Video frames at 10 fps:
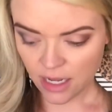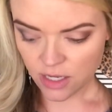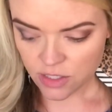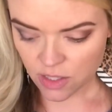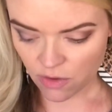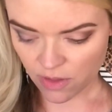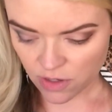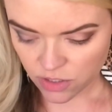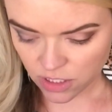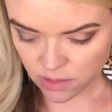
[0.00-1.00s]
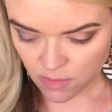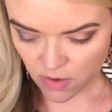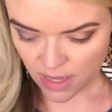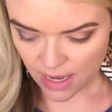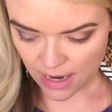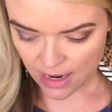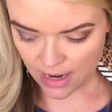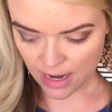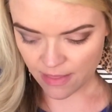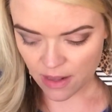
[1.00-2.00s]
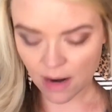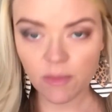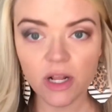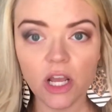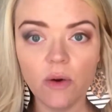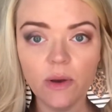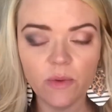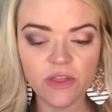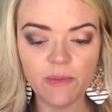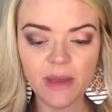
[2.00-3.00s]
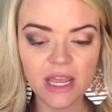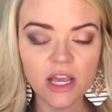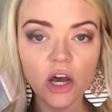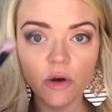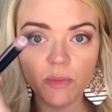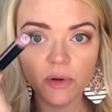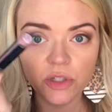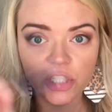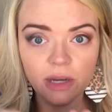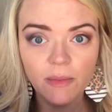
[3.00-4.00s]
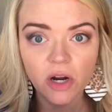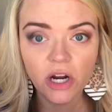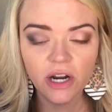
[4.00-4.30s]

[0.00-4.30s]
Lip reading: So there's a smoky eye, and then I'm gonna go in with the pink opal shimmer